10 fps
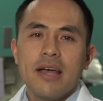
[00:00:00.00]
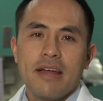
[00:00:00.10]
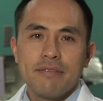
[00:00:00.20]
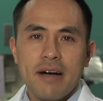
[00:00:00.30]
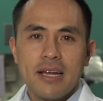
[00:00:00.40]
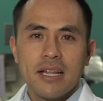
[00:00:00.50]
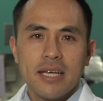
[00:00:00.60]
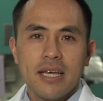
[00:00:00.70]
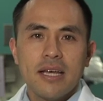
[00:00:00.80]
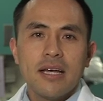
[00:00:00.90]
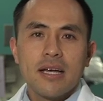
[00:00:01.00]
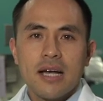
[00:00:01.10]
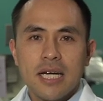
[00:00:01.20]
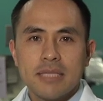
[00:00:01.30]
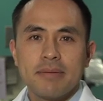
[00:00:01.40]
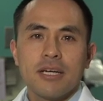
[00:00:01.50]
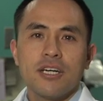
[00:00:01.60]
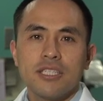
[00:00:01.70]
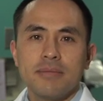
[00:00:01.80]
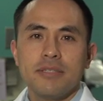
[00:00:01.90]
And finally, CUSP
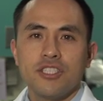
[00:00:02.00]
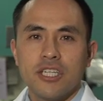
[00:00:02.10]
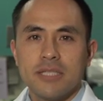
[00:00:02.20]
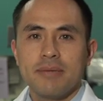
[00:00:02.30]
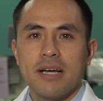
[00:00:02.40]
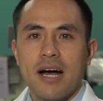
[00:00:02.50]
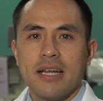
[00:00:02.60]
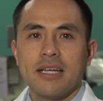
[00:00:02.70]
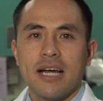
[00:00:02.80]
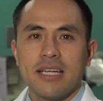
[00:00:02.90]
goes just beyond